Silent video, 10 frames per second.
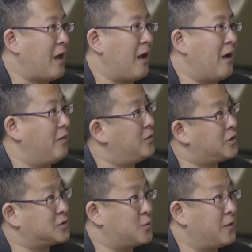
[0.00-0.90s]
And there's
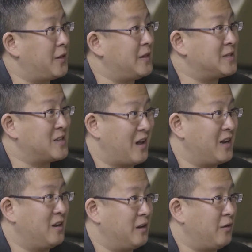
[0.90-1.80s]
also one thing that's
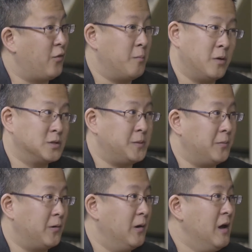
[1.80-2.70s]
likely for most
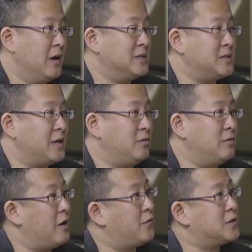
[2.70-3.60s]
people is that you
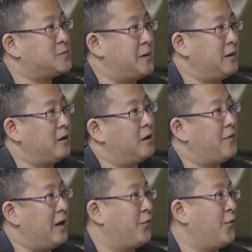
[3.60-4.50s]
never spent
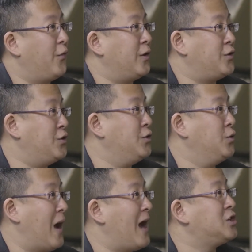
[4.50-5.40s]
enough effort
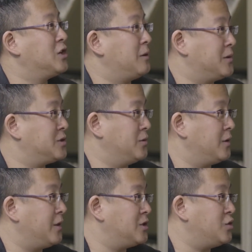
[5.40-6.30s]
to actually pursue the
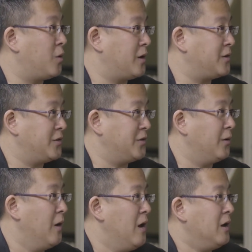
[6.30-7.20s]
things you wanted to
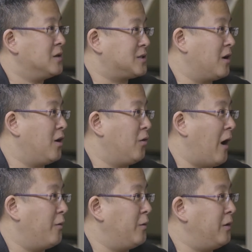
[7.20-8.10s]
do. So
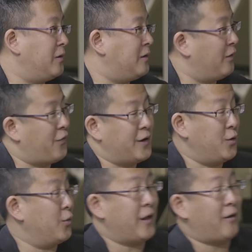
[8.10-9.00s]
I would, if I
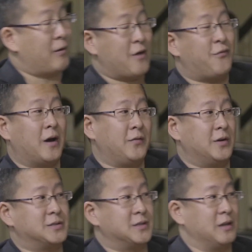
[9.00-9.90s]
knew that I only had 5
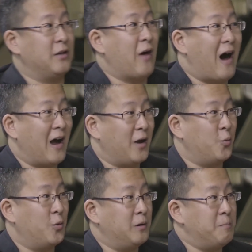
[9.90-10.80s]
years to live, I
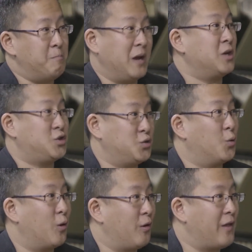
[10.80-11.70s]
would make
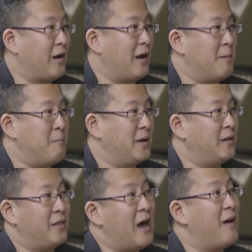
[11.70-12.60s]
sure that I
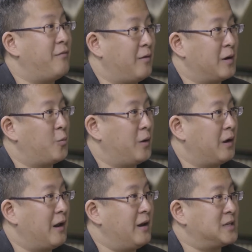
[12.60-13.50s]
amended that very
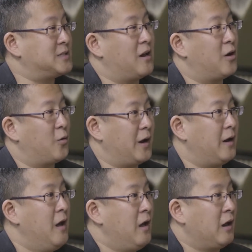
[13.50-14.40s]
quick and
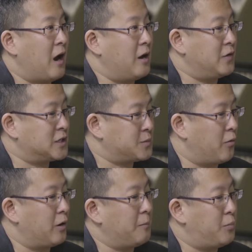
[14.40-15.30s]
accelerate kind of
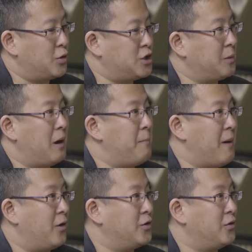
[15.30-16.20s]
exploring and pushing my
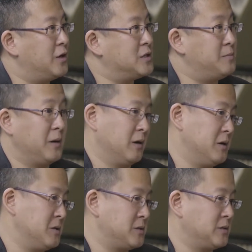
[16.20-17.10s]
boundaries
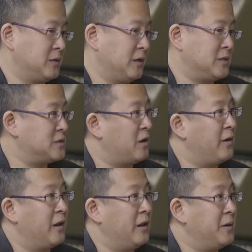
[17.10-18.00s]
because it's
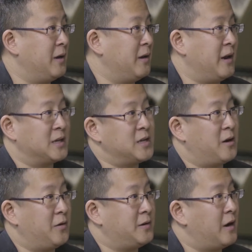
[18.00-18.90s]
on a limited and
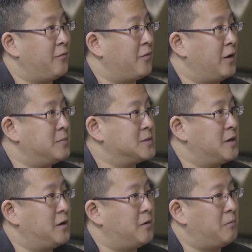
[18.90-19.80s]
accelerated time frame.
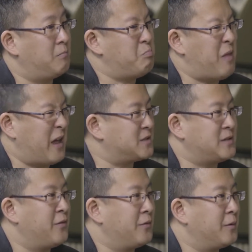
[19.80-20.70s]
So that's
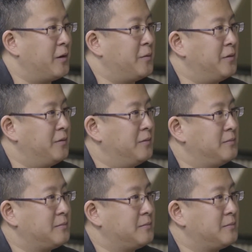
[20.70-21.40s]
definitely what I would do.